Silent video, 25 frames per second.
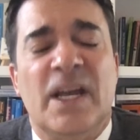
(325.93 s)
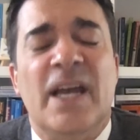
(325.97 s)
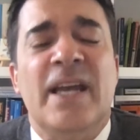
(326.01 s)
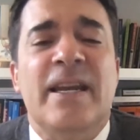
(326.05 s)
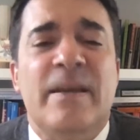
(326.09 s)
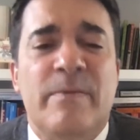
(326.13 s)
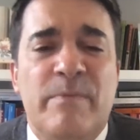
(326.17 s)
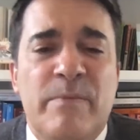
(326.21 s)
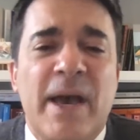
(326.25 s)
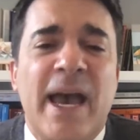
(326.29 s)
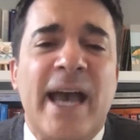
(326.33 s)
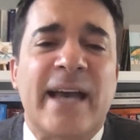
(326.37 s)
It
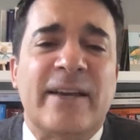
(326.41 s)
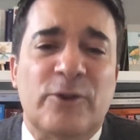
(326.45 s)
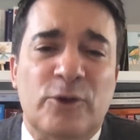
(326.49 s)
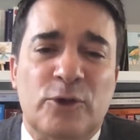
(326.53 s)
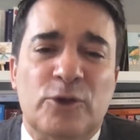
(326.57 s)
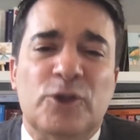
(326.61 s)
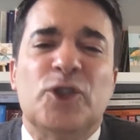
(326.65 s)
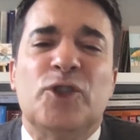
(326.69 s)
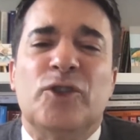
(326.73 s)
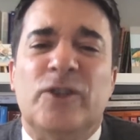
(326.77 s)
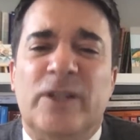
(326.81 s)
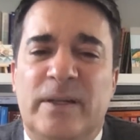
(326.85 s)
impact their
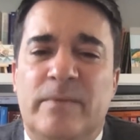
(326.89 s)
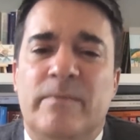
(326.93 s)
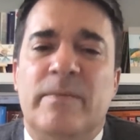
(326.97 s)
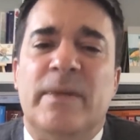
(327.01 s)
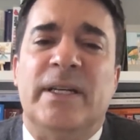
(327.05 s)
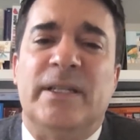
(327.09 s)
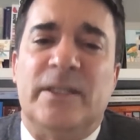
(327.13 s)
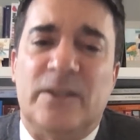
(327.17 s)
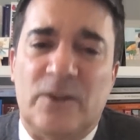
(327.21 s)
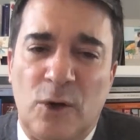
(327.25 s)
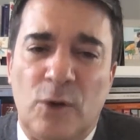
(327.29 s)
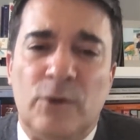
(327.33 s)

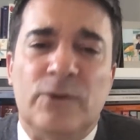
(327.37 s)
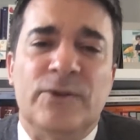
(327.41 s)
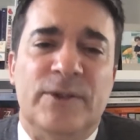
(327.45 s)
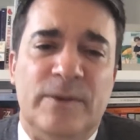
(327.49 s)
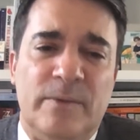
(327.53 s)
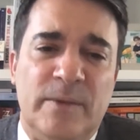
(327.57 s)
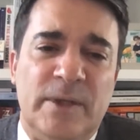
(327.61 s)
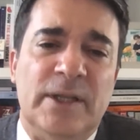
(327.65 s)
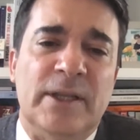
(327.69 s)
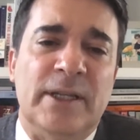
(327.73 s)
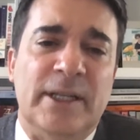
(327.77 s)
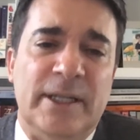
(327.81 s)
treatment ultimately.
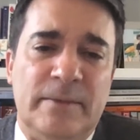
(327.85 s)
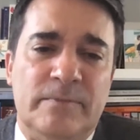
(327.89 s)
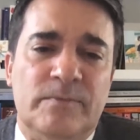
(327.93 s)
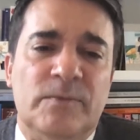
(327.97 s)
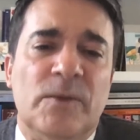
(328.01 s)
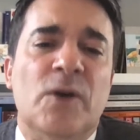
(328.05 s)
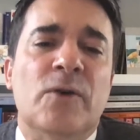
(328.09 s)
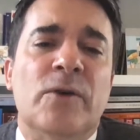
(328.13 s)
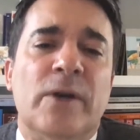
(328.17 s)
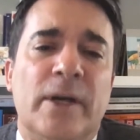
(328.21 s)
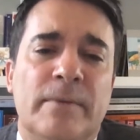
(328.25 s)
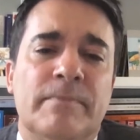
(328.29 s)
Exactly.
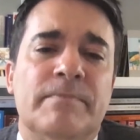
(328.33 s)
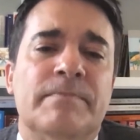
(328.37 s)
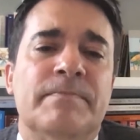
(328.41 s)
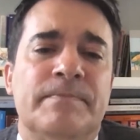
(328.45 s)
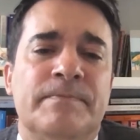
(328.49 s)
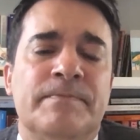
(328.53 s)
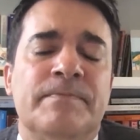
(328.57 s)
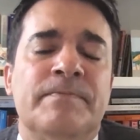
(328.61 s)
Okay. Exactly.